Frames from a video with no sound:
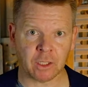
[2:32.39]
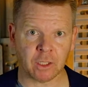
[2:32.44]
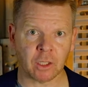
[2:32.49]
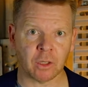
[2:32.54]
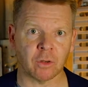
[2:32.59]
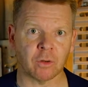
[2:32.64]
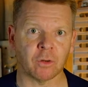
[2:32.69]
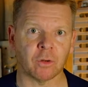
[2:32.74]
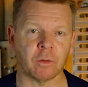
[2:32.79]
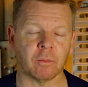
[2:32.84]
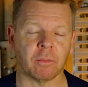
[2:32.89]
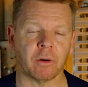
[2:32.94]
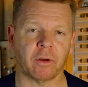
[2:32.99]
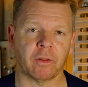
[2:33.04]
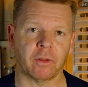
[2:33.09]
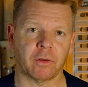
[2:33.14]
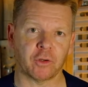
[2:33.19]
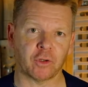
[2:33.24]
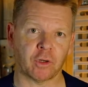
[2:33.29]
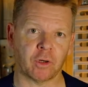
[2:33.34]
don't
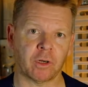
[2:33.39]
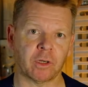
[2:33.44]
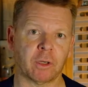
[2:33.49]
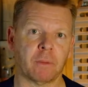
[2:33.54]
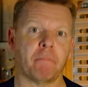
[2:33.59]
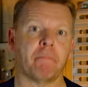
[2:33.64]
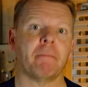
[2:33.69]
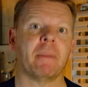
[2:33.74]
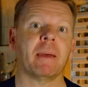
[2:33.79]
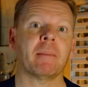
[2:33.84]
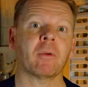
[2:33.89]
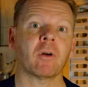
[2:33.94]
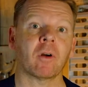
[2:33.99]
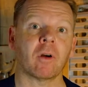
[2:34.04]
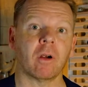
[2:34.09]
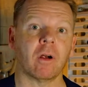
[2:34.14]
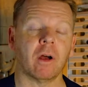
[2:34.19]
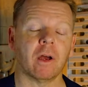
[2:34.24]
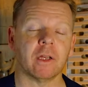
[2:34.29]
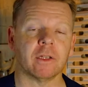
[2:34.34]
bother trying to
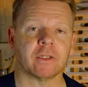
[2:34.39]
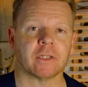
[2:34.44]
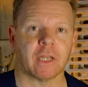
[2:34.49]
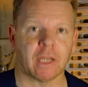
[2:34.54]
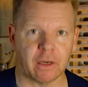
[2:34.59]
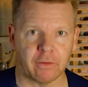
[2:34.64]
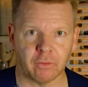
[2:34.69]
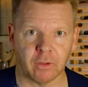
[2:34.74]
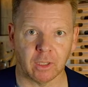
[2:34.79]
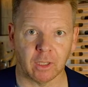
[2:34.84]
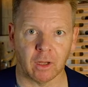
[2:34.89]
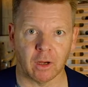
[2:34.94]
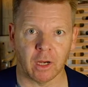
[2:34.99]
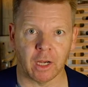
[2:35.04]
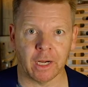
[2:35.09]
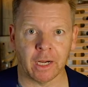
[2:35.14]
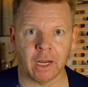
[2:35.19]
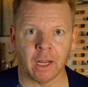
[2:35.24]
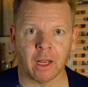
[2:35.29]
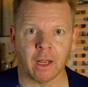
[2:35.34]
memorize every
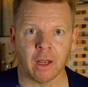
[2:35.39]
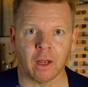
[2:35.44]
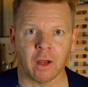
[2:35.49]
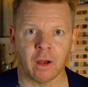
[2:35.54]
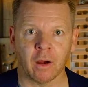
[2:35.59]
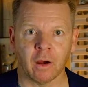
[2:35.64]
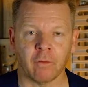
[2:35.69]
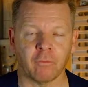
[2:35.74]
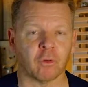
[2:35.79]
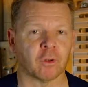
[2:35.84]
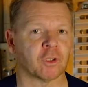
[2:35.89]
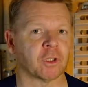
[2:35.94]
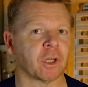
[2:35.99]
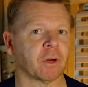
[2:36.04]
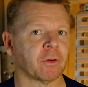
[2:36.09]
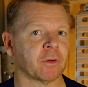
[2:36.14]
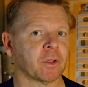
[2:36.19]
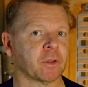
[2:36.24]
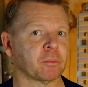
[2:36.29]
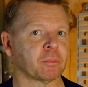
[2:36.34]
line of what you're going to